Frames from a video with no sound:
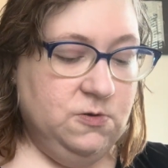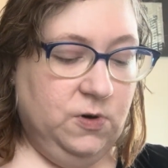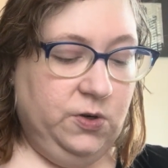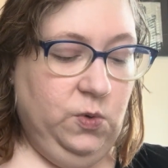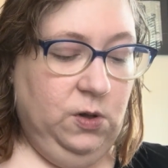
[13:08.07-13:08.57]

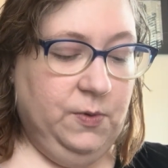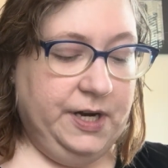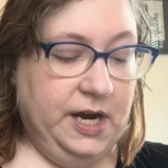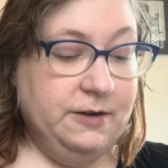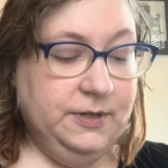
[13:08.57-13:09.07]
were cool when
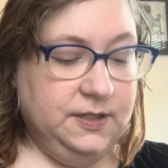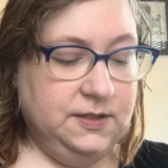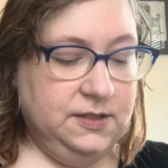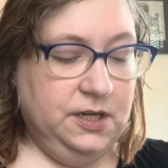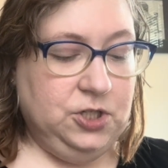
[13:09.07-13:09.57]
I
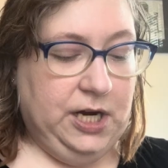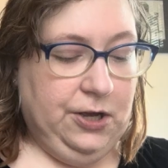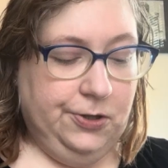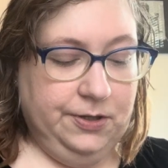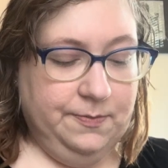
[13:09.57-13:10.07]
was a
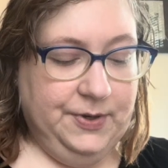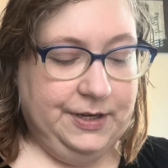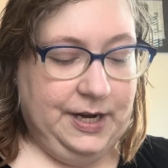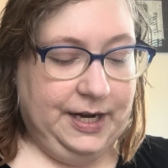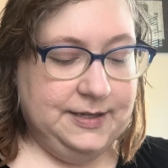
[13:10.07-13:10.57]
child,
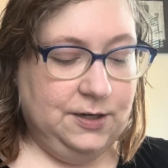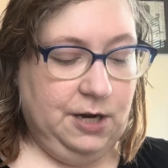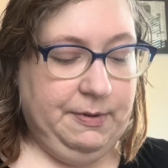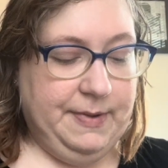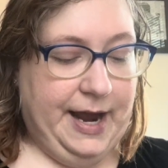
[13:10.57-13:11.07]
but I guess they're
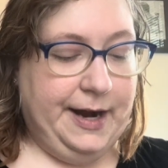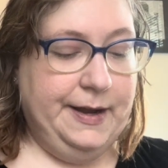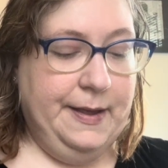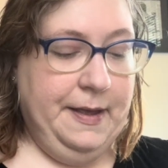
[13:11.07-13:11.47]
coming back.